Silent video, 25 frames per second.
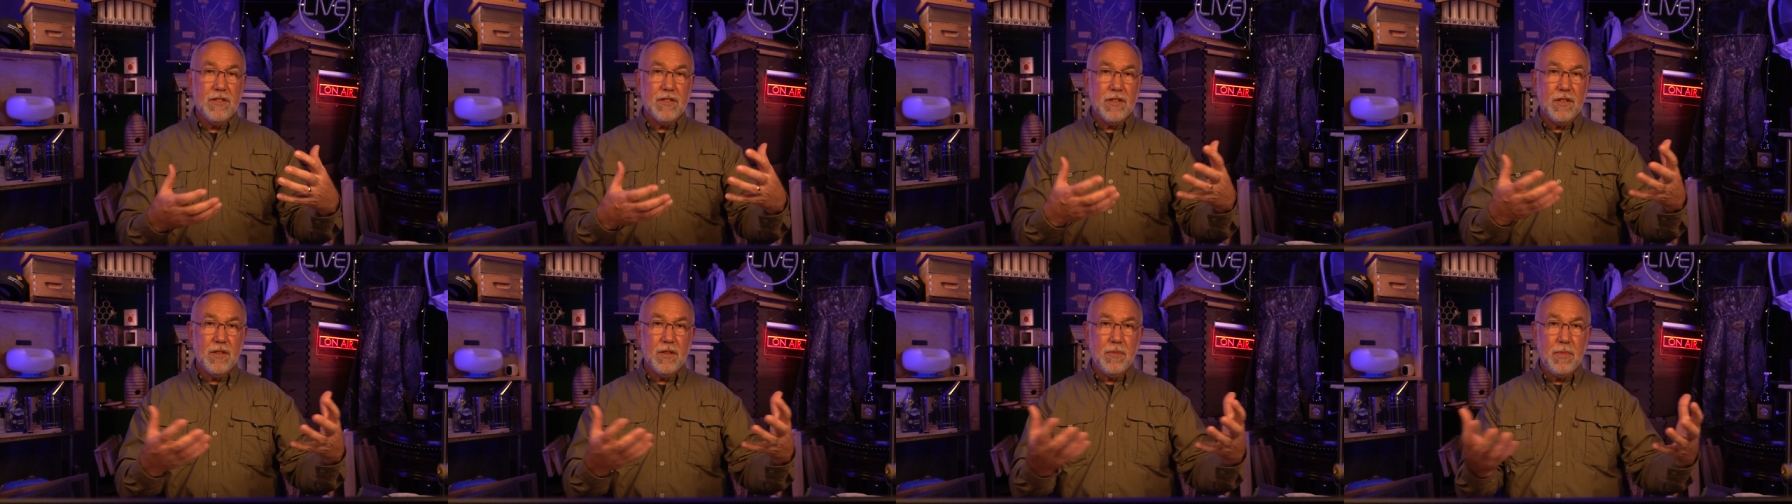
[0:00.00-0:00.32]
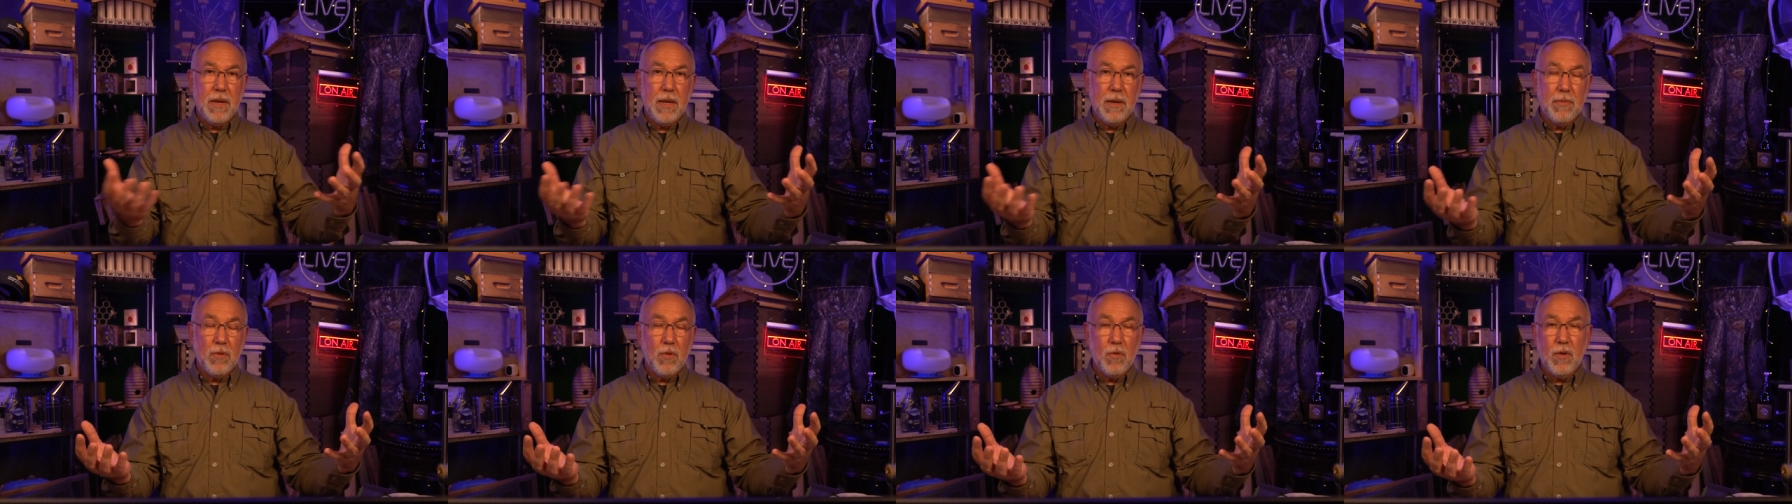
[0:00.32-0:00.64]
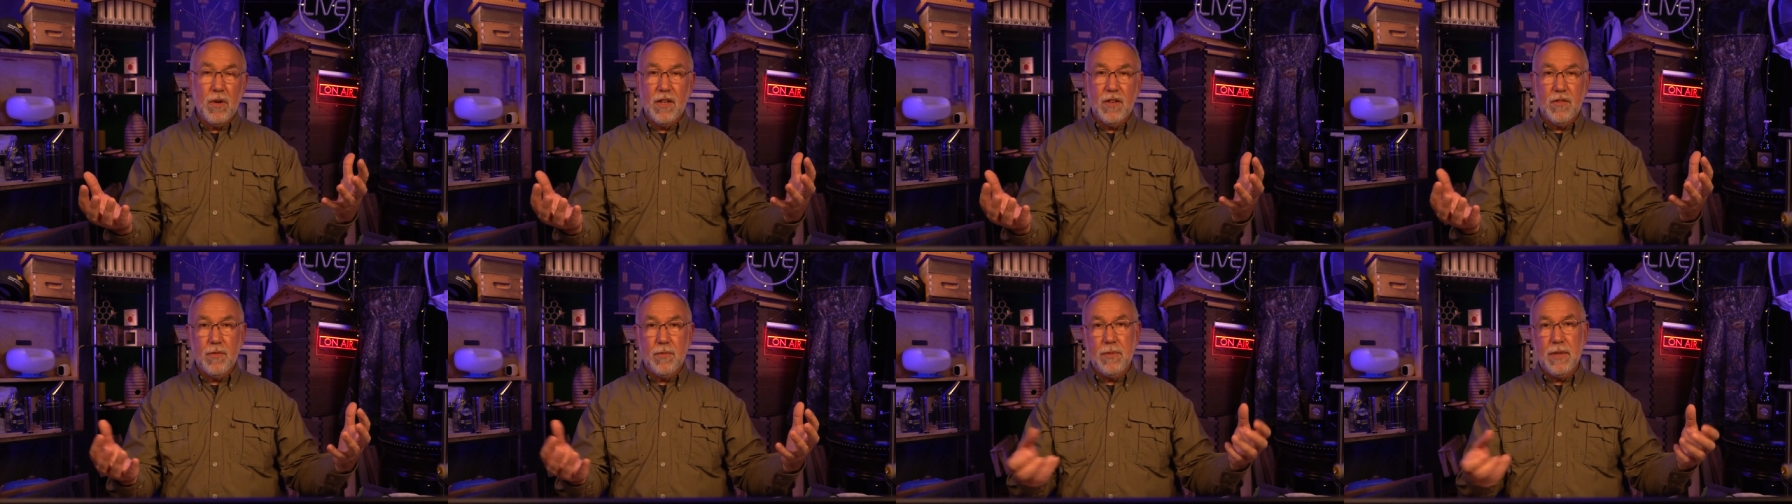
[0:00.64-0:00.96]
so the paper
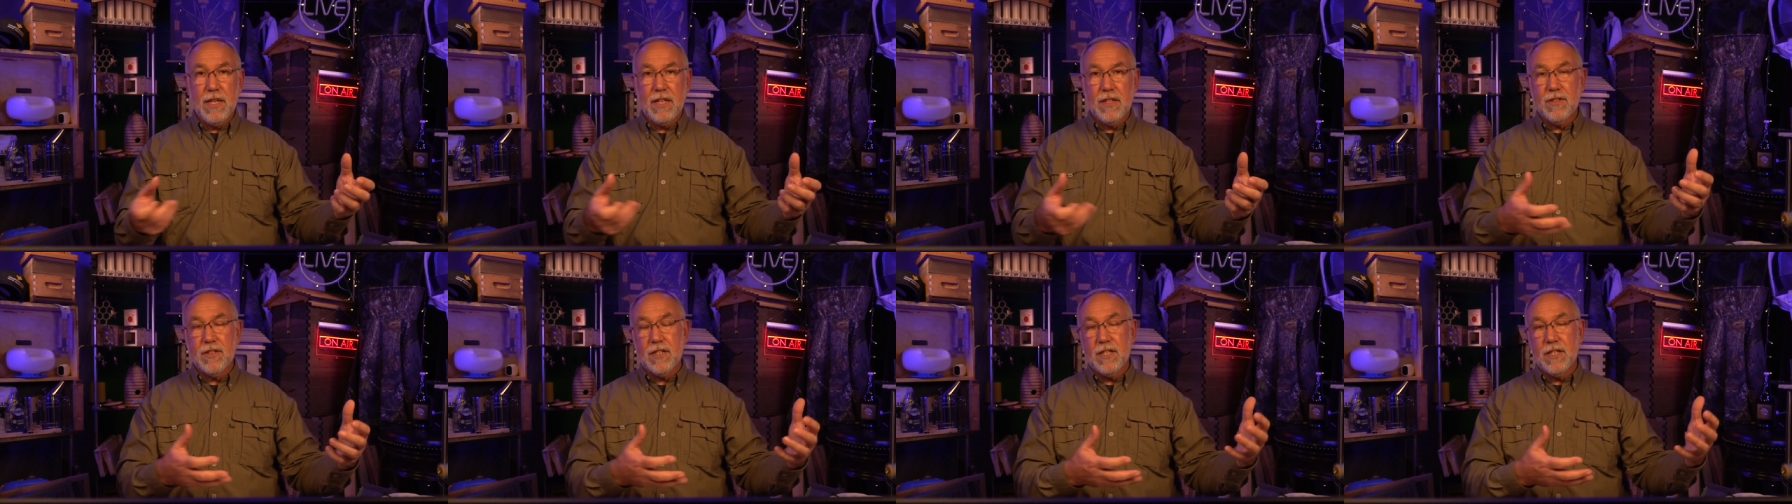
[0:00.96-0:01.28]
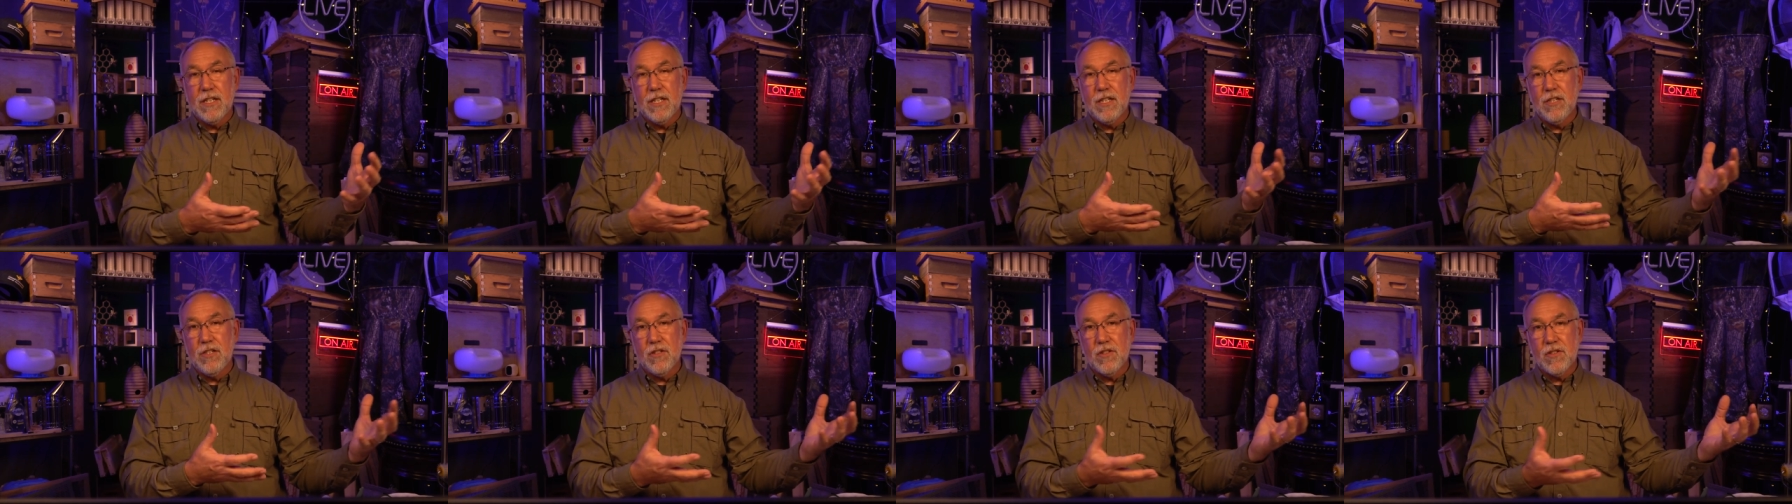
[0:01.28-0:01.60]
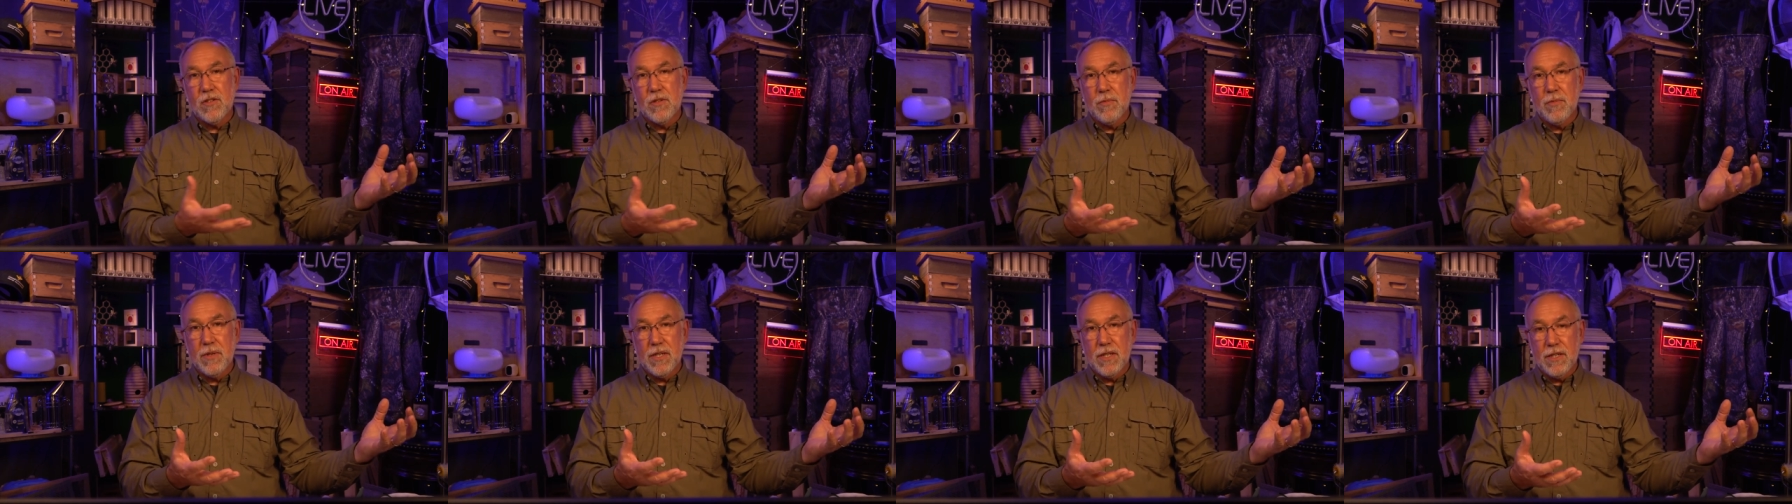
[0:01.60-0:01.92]
wasp nest
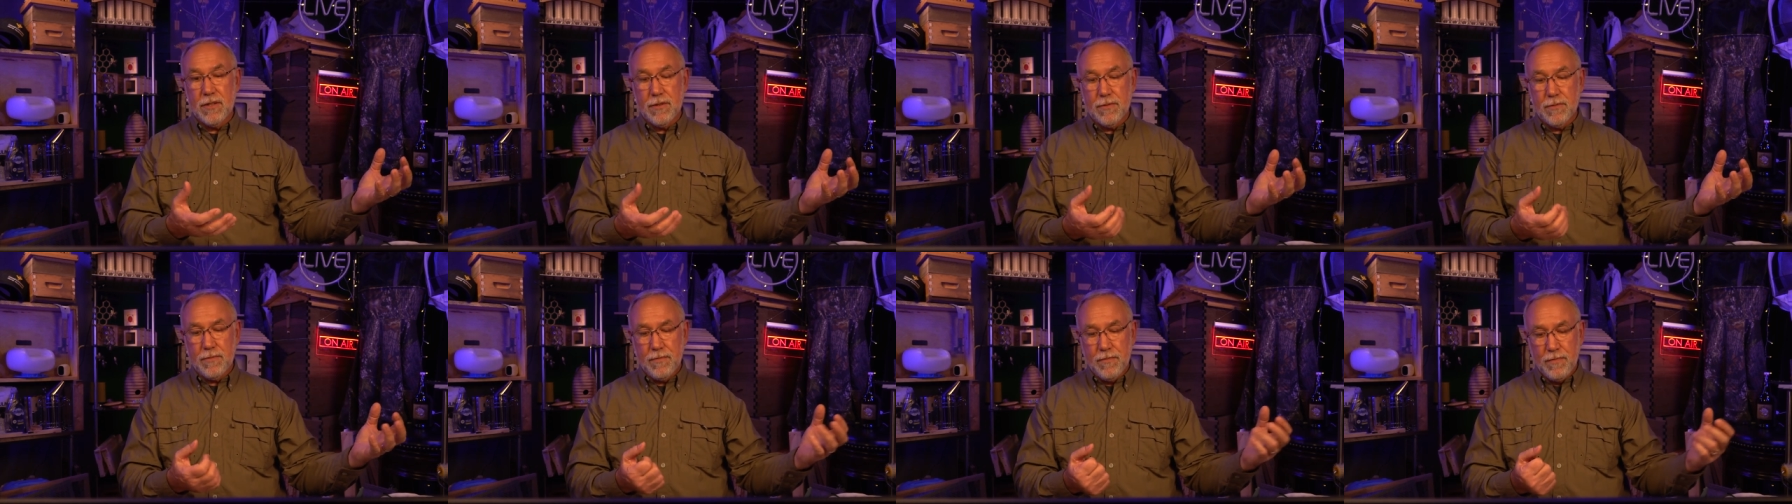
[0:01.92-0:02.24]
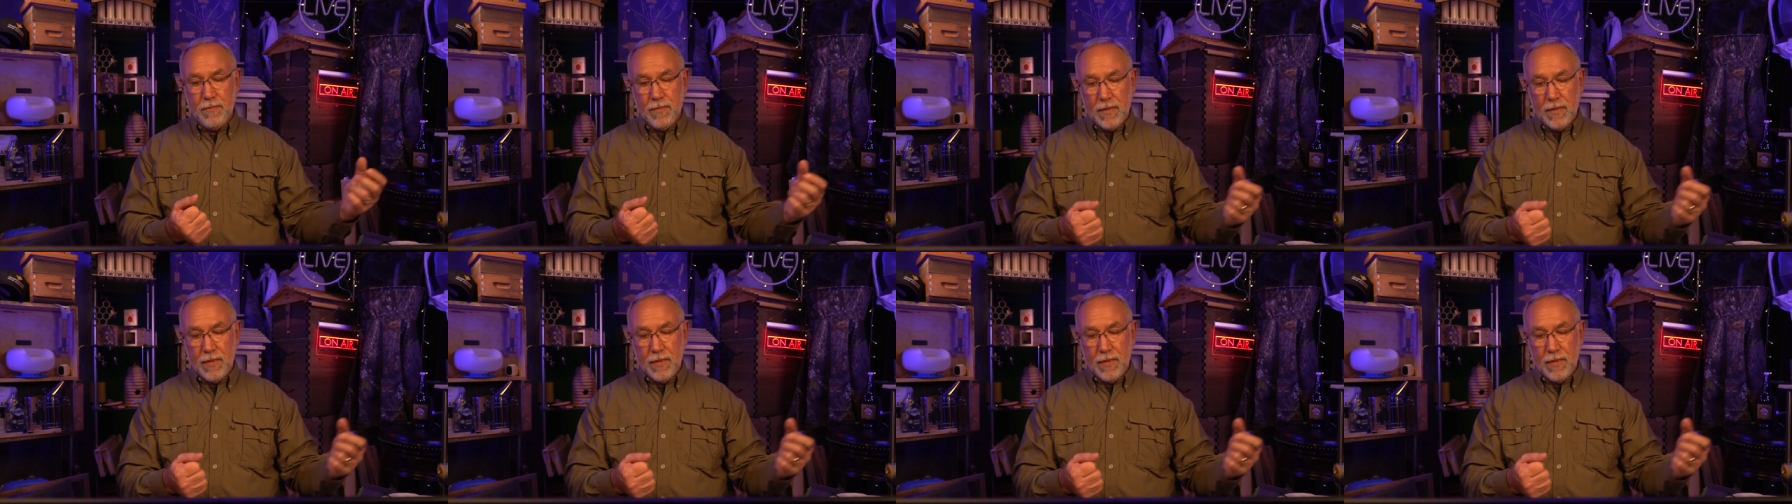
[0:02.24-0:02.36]
continues to build.